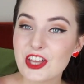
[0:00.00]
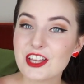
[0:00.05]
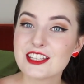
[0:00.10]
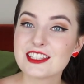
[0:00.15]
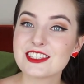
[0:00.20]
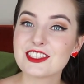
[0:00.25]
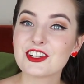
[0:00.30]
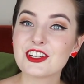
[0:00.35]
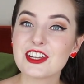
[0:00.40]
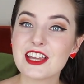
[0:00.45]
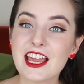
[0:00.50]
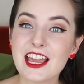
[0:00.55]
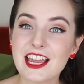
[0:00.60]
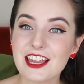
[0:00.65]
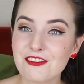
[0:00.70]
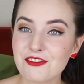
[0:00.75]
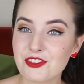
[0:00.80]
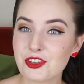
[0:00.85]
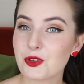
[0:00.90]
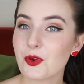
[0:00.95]
So
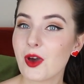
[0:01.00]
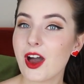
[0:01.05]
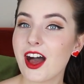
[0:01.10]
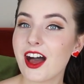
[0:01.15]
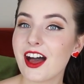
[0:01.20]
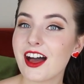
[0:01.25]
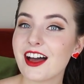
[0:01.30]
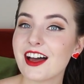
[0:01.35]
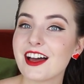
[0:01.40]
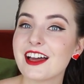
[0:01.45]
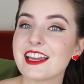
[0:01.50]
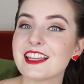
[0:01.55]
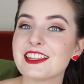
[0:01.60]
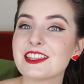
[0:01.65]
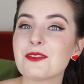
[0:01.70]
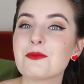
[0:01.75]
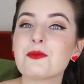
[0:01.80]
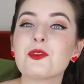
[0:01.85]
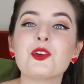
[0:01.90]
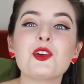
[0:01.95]
if you are in
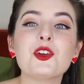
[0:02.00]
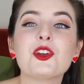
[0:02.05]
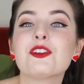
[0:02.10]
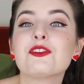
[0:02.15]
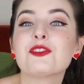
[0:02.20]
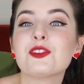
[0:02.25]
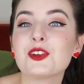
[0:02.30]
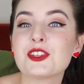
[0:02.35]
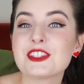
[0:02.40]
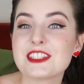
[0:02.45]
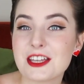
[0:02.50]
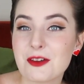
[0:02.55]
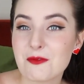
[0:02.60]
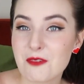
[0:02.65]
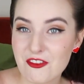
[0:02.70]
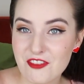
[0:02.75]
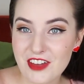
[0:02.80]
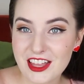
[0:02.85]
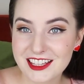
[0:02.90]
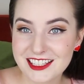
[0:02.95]
the mood for some
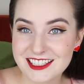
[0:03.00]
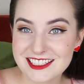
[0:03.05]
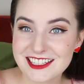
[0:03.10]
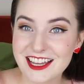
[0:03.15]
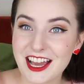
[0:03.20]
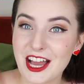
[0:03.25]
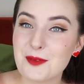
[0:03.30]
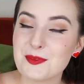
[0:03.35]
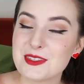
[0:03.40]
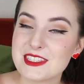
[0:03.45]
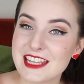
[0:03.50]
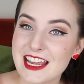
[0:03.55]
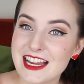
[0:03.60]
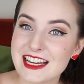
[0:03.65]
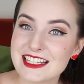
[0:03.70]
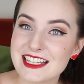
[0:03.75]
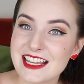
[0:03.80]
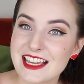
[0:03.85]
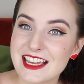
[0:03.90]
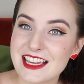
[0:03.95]
Valentine's Day
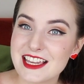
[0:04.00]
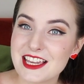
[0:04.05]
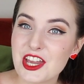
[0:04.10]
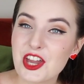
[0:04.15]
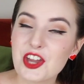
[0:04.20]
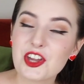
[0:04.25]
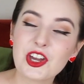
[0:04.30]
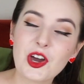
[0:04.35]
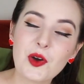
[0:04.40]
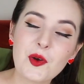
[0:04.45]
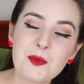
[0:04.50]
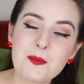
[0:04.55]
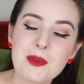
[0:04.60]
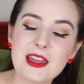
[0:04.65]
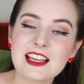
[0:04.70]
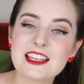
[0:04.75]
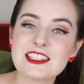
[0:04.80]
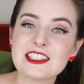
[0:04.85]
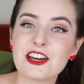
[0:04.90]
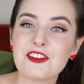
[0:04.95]
tea, go and make
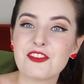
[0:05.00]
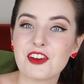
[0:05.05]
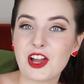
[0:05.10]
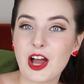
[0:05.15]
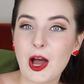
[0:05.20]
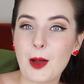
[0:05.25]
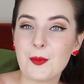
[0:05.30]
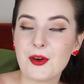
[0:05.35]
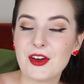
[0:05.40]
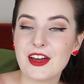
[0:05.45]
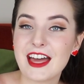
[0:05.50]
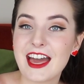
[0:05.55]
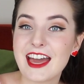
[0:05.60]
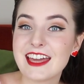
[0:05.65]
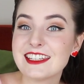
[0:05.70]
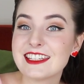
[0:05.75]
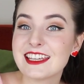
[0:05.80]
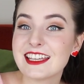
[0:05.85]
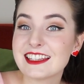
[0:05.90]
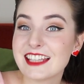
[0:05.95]
yourself a cuppa
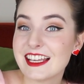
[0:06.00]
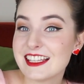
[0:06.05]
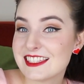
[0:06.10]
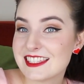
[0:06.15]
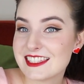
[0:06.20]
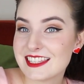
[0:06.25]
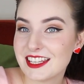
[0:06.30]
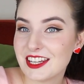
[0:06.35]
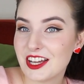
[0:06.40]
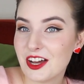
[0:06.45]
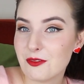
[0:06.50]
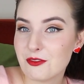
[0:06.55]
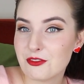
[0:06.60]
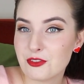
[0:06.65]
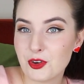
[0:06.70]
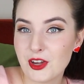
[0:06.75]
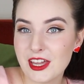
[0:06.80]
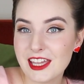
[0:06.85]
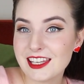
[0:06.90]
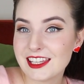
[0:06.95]
and let's set up
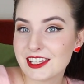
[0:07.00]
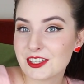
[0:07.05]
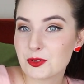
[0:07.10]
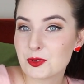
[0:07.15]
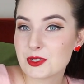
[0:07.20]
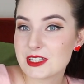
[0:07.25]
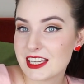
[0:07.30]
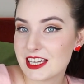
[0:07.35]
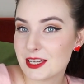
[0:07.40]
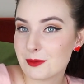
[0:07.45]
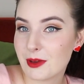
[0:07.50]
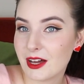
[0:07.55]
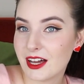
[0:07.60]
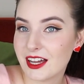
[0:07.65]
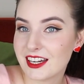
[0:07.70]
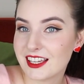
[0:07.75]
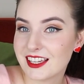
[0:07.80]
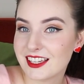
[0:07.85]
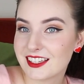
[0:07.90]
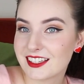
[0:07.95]
for a little tea
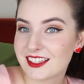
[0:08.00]
party.